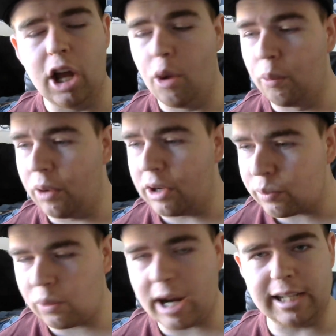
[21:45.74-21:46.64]
was
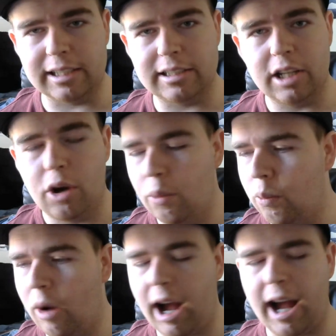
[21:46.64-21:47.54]
ranked.
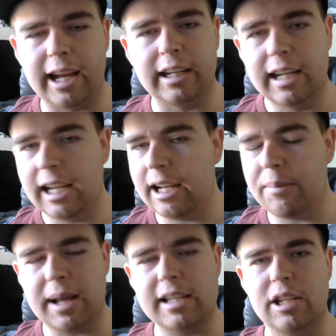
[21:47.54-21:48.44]
Why? It
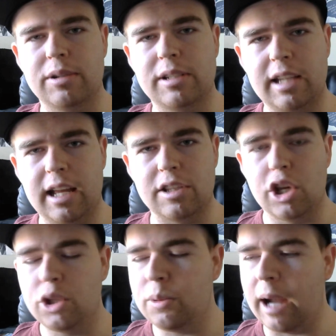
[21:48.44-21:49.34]
makes no sense.
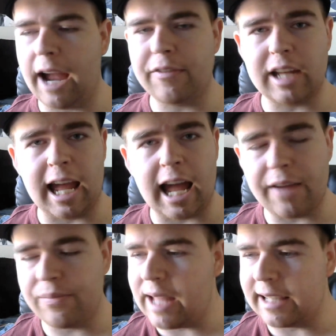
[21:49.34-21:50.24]
You have to
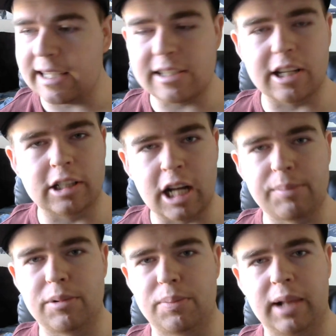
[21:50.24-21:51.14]
have at least a
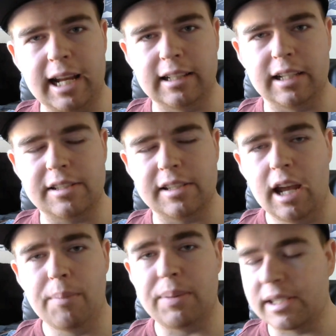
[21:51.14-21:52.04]
couple
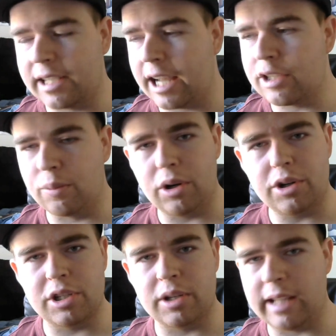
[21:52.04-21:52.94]
playlists besides
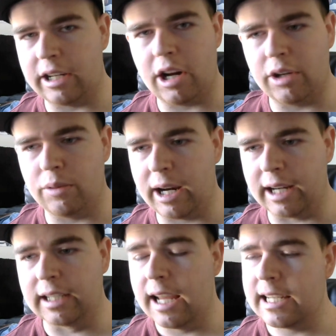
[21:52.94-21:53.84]
Warzone that are
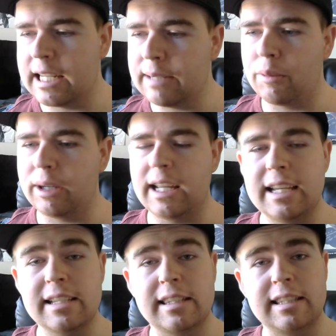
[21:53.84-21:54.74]
unranked. Team Arena
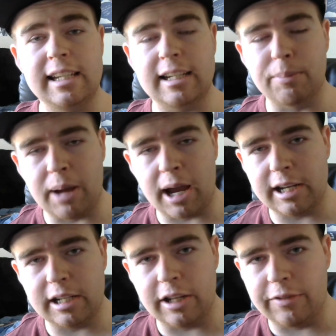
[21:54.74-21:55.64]
is the
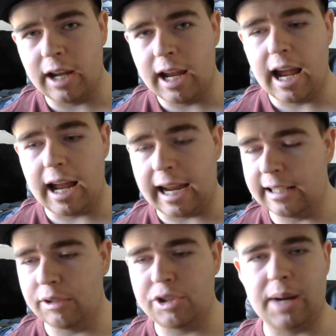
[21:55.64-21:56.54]
competitive
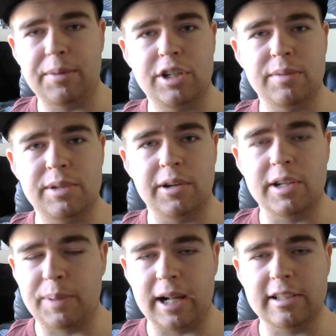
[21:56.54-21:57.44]
Halo Championship Series
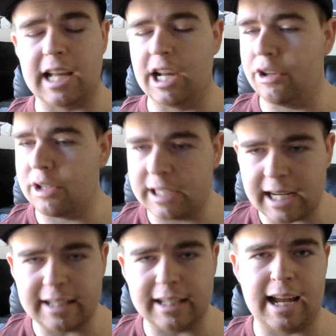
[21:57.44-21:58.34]
playlist. I
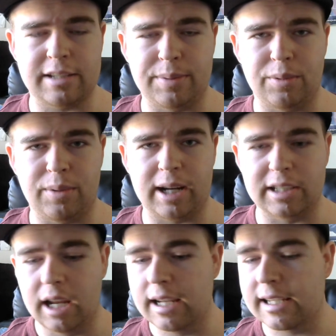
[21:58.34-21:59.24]
understand that it has to be ranked.
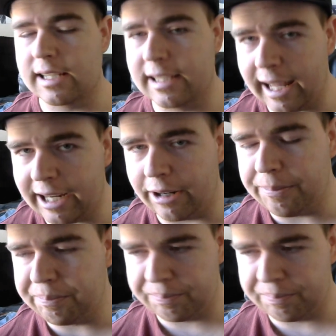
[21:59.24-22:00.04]
Slayer,